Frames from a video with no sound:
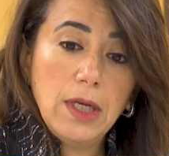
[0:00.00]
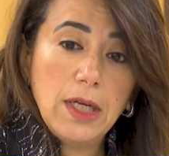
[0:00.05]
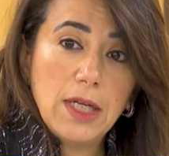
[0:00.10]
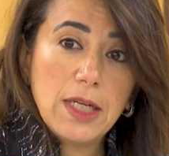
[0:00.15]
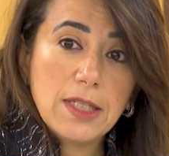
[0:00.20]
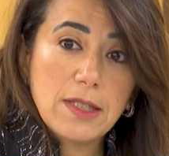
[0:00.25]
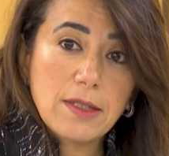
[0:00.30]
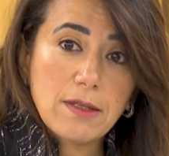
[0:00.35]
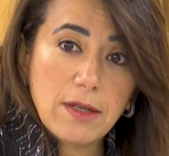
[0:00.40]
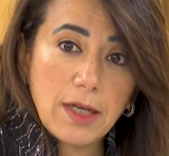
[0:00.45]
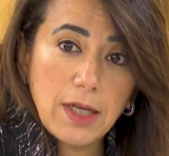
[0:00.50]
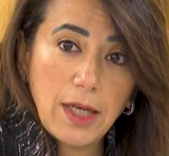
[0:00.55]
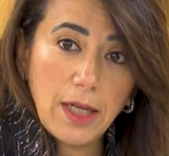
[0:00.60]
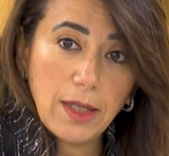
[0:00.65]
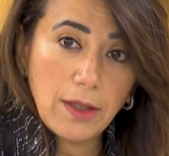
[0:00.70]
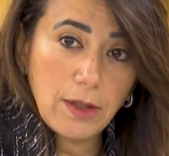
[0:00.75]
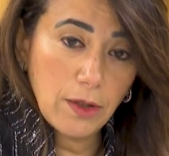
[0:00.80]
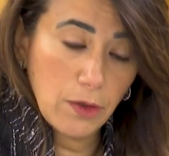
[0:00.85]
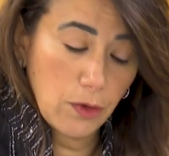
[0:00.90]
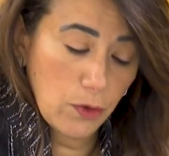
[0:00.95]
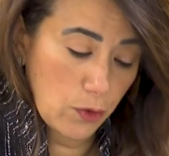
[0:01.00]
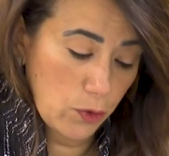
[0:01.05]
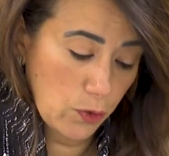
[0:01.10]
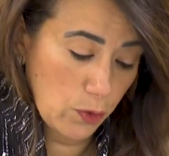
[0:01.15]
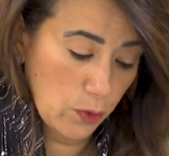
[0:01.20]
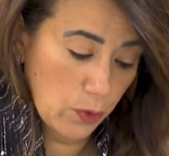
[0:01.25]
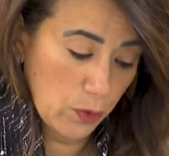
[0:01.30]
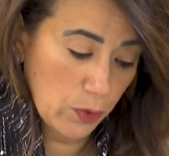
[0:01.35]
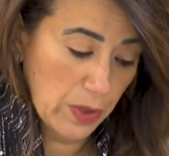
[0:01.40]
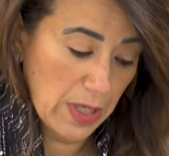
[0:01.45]
is related
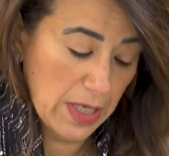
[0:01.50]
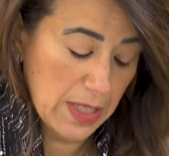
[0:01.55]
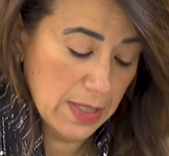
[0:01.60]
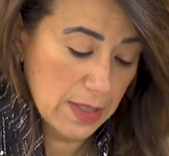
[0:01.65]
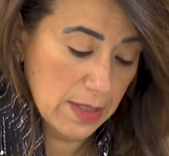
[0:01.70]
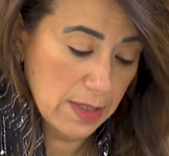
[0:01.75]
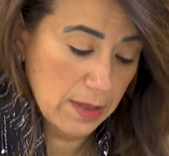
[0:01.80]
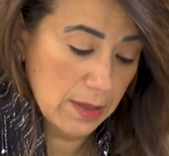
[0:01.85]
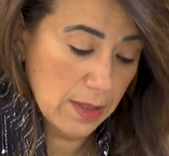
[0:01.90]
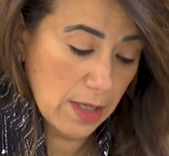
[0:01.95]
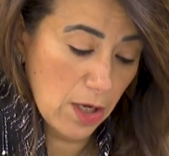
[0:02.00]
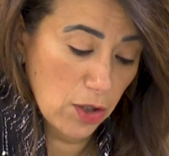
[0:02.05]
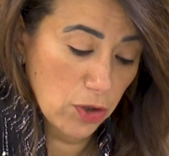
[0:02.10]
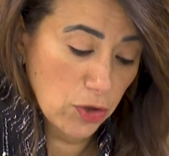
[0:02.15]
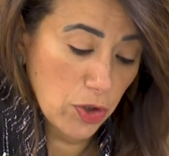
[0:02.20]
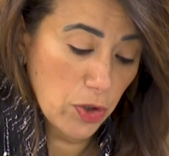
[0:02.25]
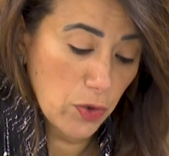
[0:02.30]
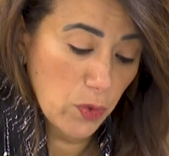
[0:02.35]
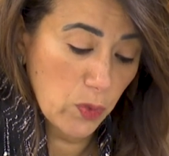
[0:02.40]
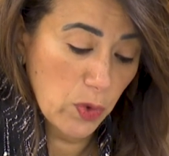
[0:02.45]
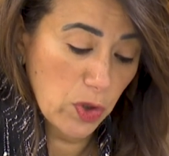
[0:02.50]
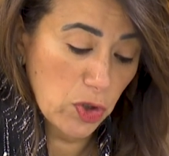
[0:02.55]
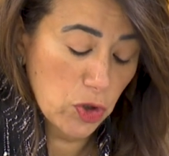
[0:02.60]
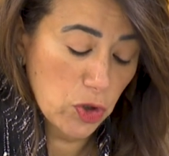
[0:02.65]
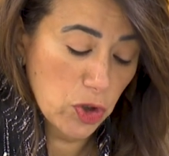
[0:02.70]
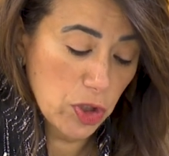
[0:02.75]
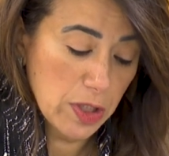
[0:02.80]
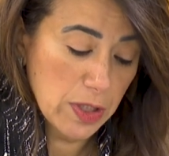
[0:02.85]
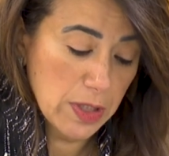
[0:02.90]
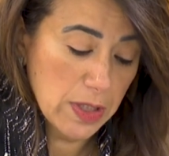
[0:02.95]
to today's discussion,
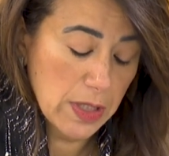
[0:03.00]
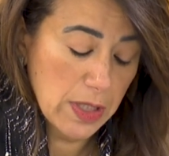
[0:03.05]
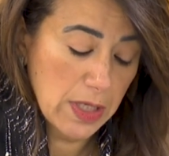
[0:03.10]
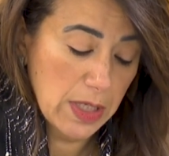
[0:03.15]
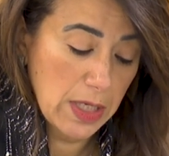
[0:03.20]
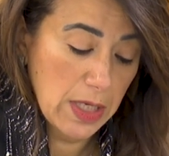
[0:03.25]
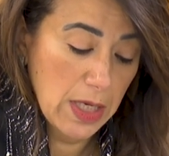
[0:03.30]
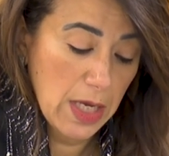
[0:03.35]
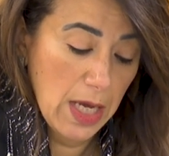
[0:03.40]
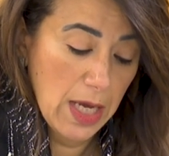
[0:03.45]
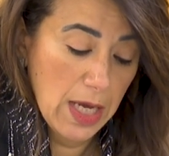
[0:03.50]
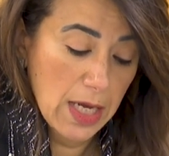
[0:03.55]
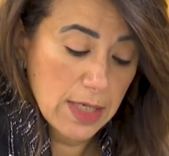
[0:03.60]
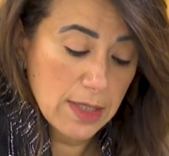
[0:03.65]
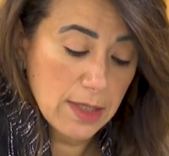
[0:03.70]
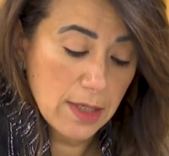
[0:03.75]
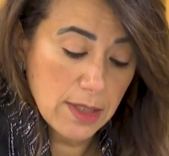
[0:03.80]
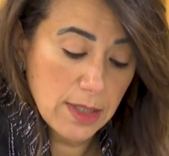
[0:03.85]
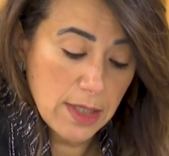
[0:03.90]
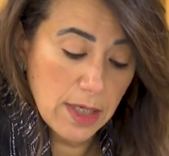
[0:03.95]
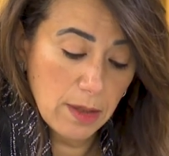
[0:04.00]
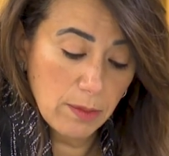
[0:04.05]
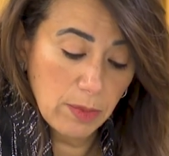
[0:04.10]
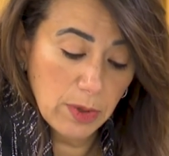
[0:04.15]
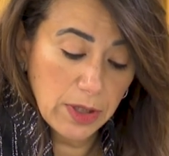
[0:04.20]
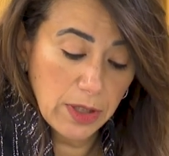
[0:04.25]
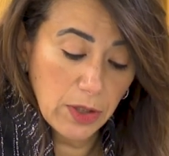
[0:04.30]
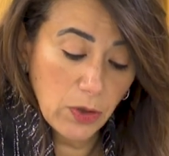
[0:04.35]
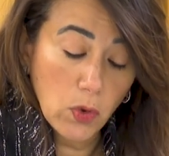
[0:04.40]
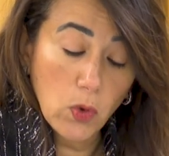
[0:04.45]
which is the
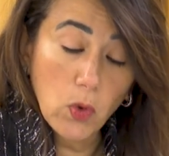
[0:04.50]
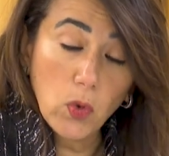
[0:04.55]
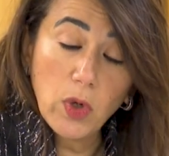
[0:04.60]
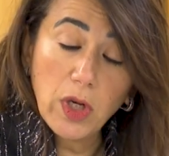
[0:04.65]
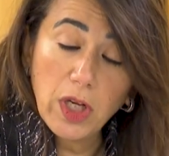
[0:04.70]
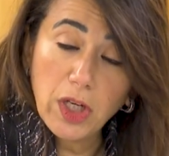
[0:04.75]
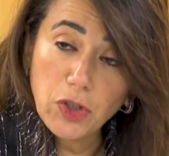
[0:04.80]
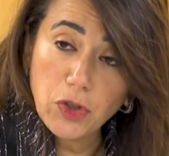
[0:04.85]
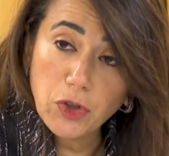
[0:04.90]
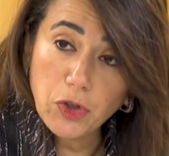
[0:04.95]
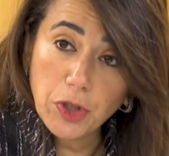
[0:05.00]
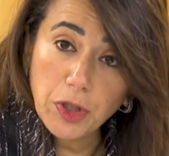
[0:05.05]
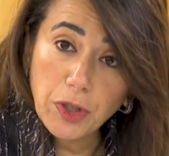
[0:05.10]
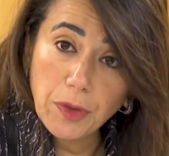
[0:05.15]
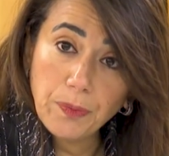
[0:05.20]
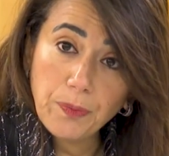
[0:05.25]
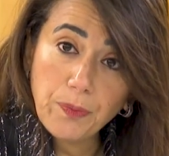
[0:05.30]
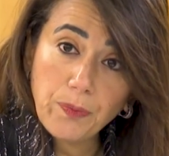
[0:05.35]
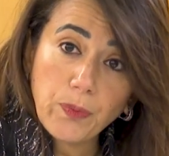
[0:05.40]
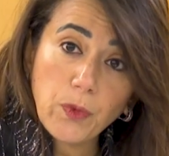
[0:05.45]
Sustainable Debt Coalition,